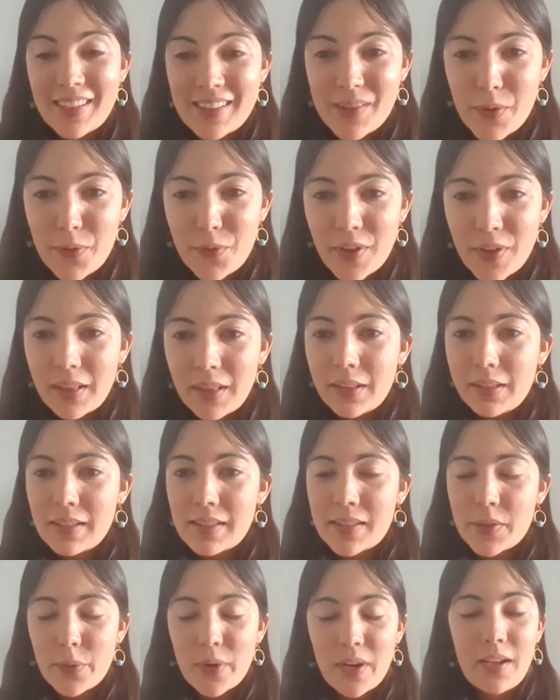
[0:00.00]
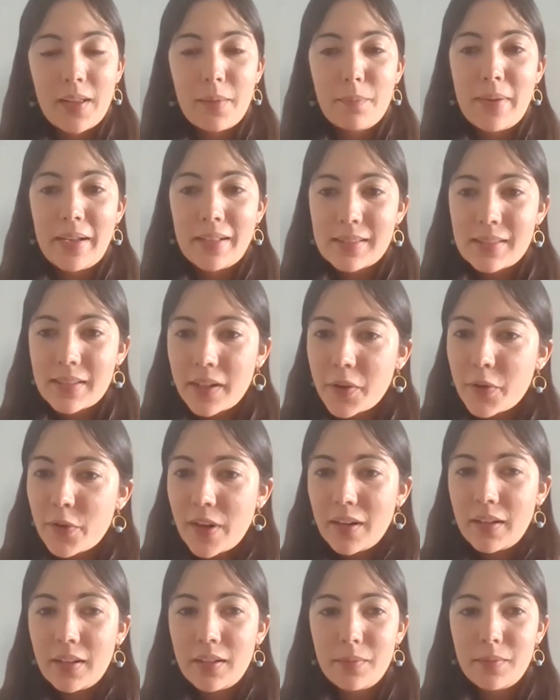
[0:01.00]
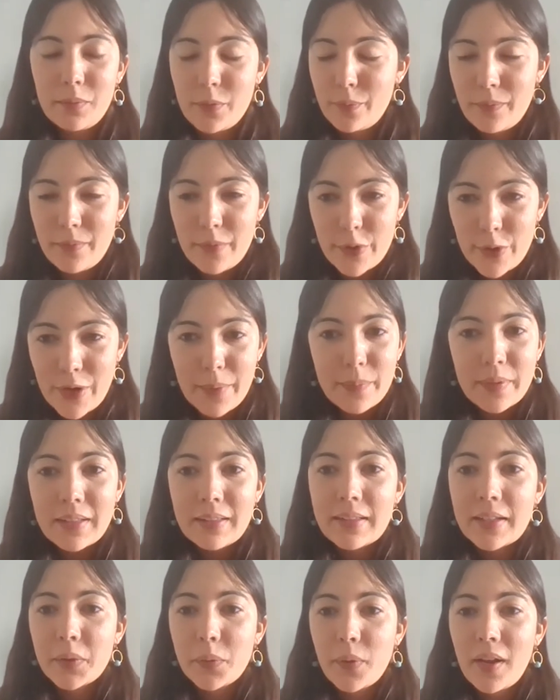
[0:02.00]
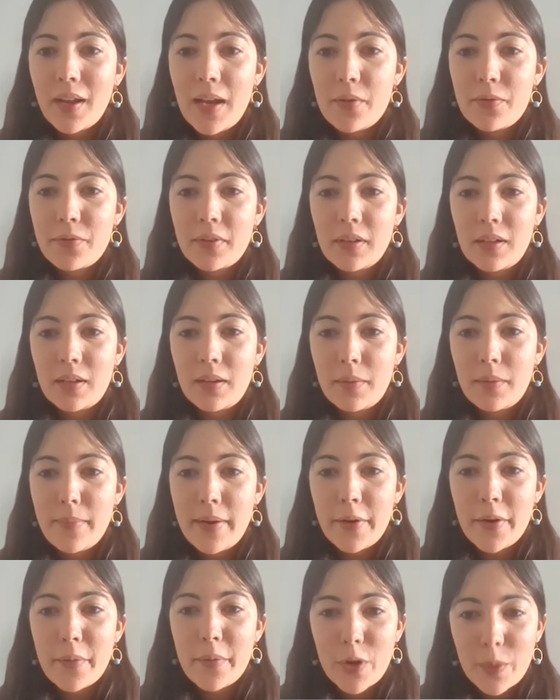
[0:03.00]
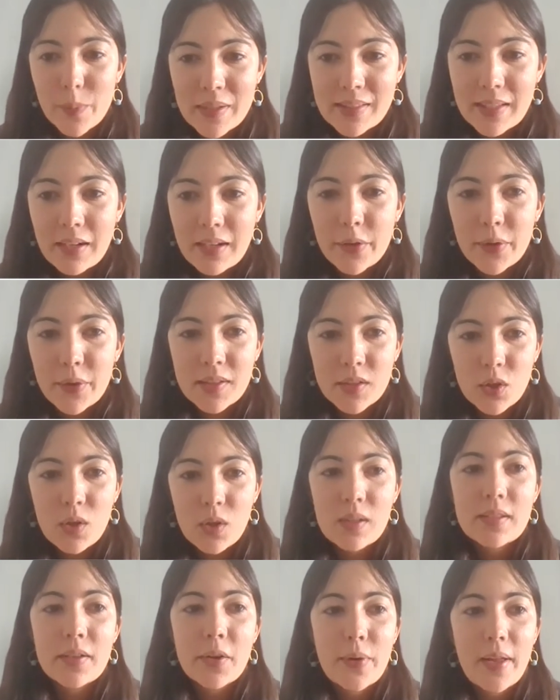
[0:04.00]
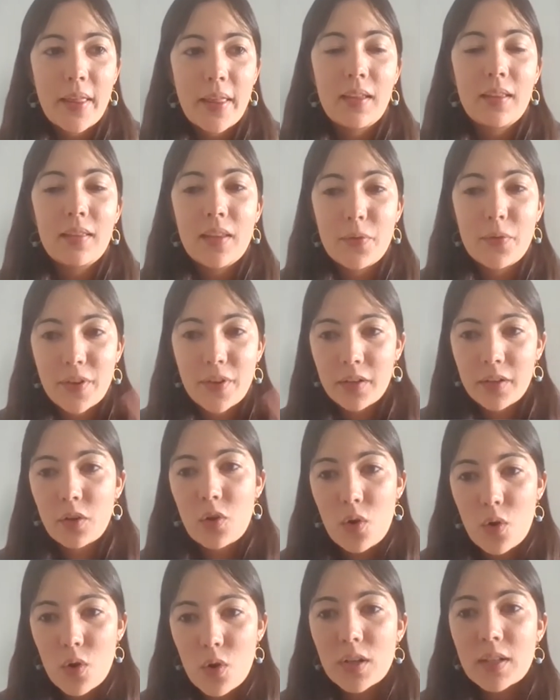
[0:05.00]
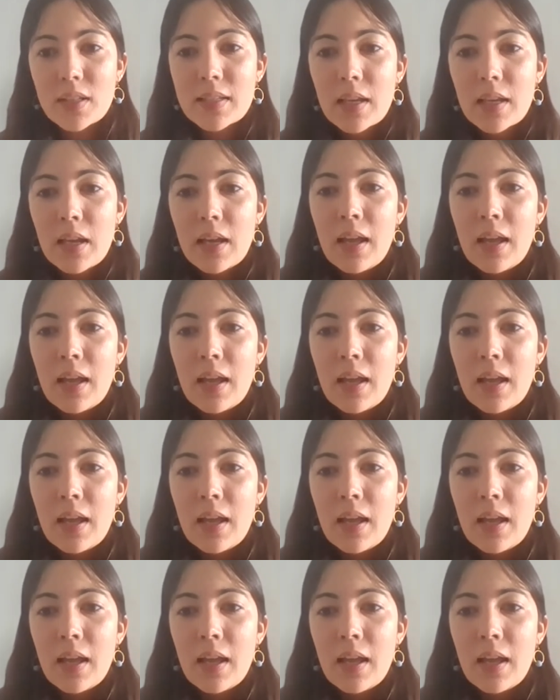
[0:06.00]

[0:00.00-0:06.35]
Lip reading: it's a field that is really advancing really rapid, and we have very promising results already in different cohorts.